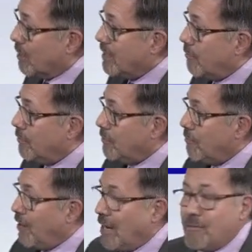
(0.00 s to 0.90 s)
Right now,
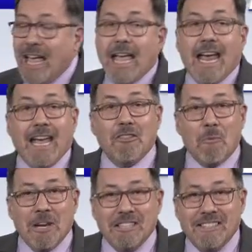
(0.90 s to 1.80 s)
55, and the
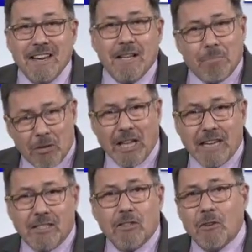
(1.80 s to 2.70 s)
winds, they're light.